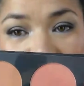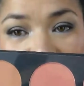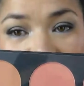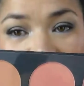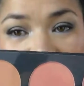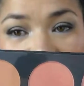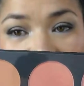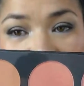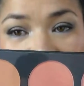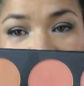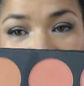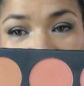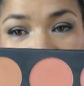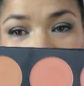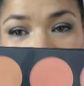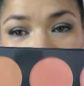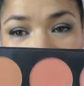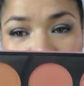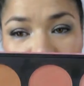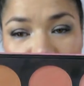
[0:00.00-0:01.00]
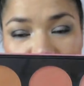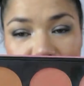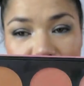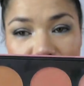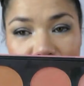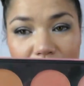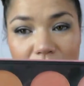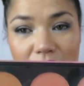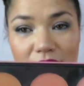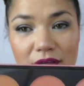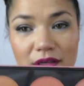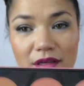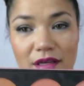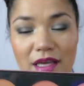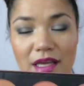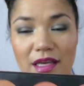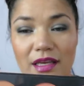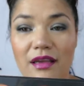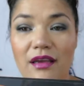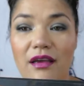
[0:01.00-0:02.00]
any
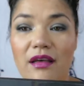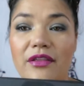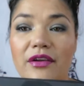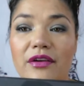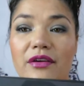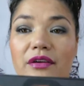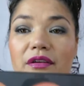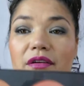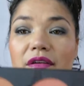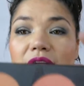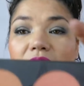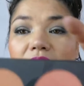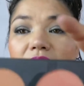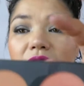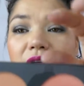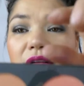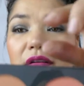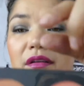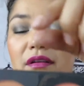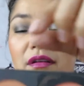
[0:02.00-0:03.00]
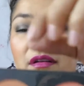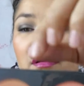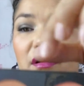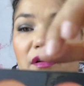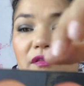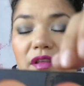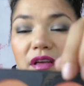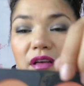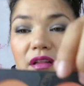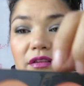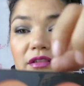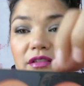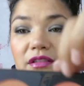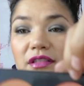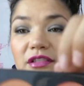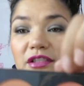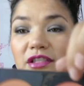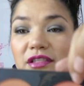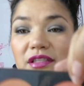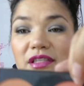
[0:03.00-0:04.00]
other of the colors,
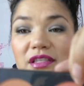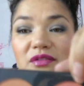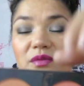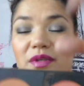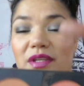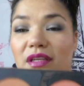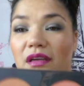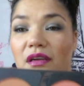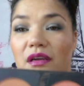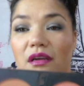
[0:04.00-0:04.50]
just this one.